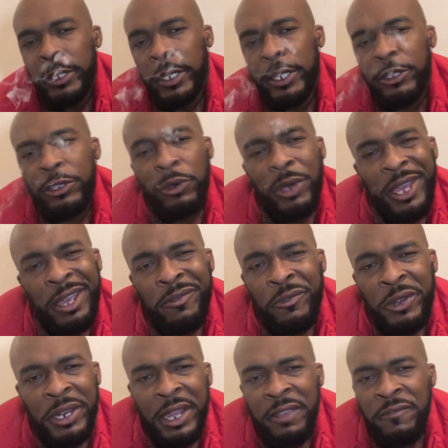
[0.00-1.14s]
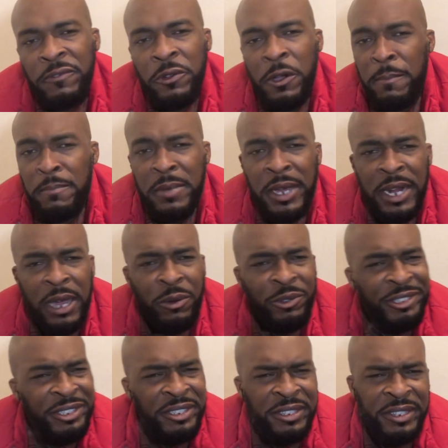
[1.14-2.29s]
And so every day for a month, I would
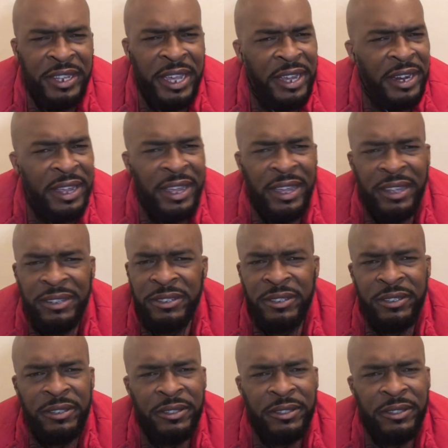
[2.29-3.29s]
just stare at her ass.